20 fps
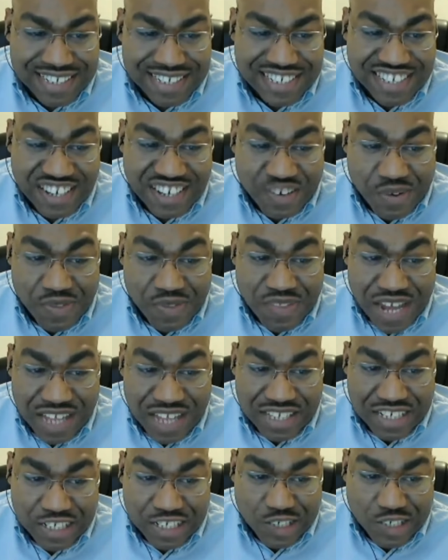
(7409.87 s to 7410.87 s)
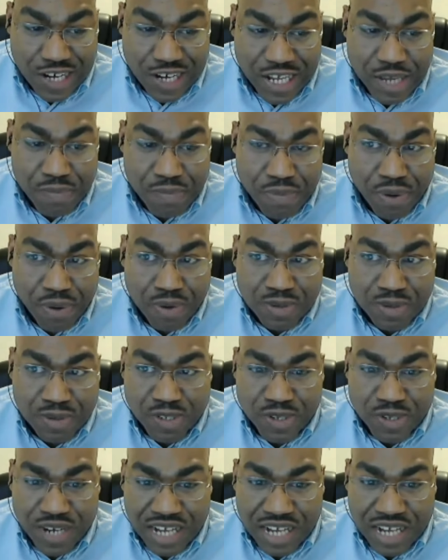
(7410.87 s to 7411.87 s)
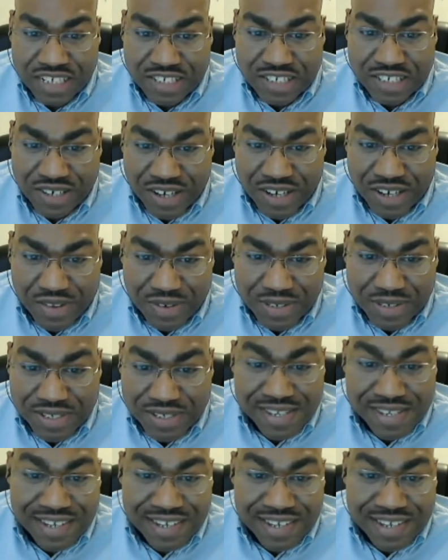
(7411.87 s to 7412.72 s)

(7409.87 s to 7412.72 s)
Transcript: stuck with yeah. knowledge and try to impose your knowledge on others.